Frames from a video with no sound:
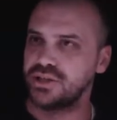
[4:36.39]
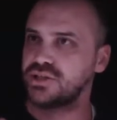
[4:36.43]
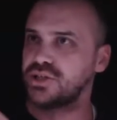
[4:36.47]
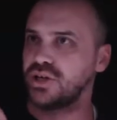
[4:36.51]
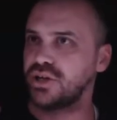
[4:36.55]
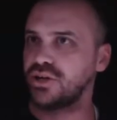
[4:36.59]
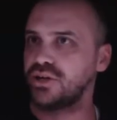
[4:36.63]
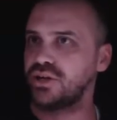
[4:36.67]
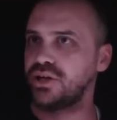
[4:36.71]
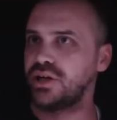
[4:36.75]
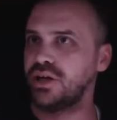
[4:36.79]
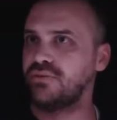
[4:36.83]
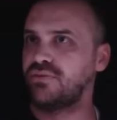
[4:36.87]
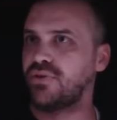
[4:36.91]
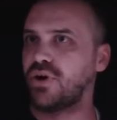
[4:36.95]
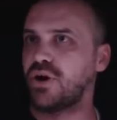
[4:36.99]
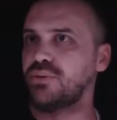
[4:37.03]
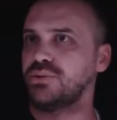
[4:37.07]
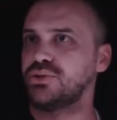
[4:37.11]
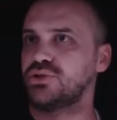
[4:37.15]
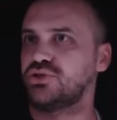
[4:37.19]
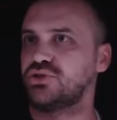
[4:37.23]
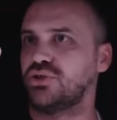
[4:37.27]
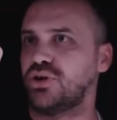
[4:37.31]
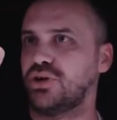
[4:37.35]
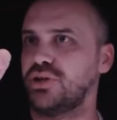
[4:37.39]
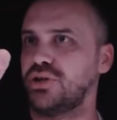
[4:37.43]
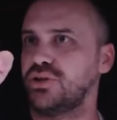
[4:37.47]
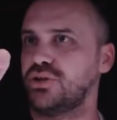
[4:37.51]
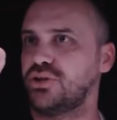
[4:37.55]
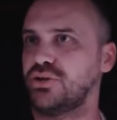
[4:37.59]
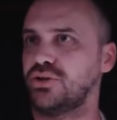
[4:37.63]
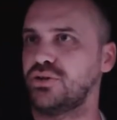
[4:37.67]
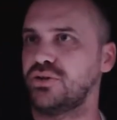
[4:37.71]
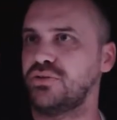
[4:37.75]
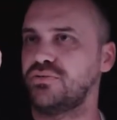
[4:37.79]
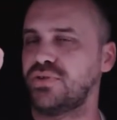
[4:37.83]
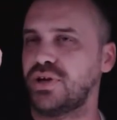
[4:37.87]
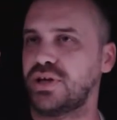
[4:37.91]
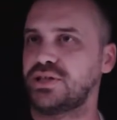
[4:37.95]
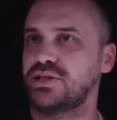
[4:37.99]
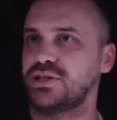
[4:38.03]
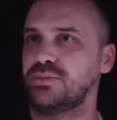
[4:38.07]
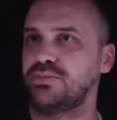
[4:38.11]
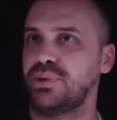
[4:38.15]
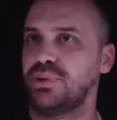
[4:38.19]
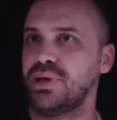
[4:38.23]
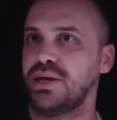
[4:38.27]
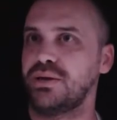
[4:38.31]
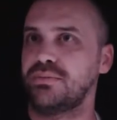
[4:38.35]
So if I was trying to do
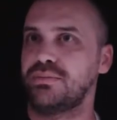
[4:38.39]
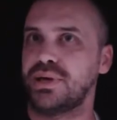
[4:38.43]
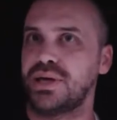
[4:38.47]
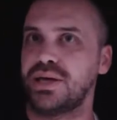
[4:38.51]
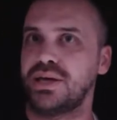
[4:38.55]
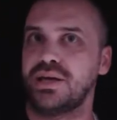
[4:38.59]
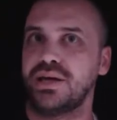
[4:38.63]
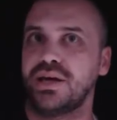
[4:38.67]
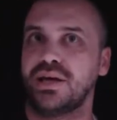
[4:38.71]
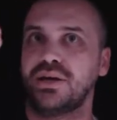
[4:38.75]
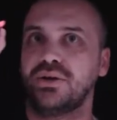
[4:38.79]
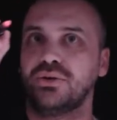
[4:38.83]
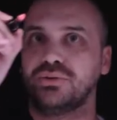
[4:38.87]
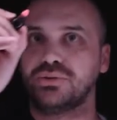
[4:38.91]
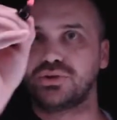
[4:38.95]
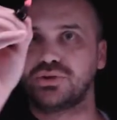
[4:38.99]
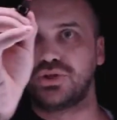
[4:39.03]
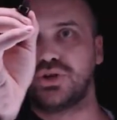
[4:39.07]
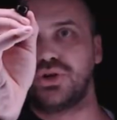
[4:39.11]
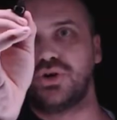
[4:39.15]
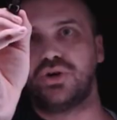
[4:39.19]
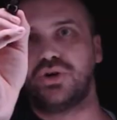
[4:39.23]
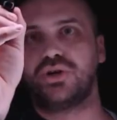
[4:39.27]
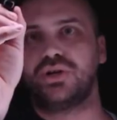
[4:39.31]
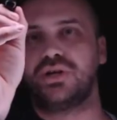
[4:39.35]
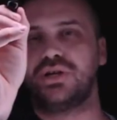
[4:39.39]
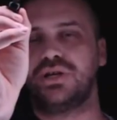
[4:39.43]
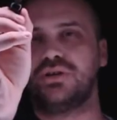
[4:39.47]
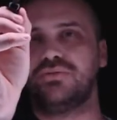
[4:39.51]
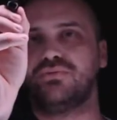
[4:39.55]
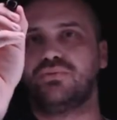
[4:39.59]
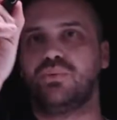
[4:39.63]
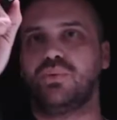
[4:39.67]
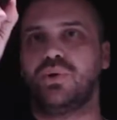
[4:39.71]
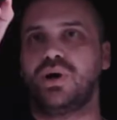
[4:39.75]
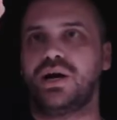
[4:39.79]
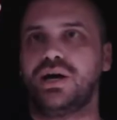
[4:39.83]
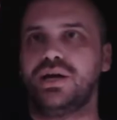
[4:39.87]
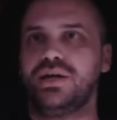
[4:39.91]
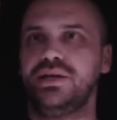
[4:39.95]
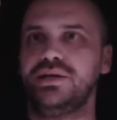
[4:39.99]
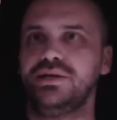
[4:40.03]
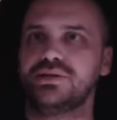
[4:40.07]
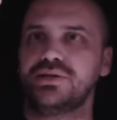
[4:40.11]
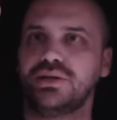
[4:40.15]
vector PB an alternative way,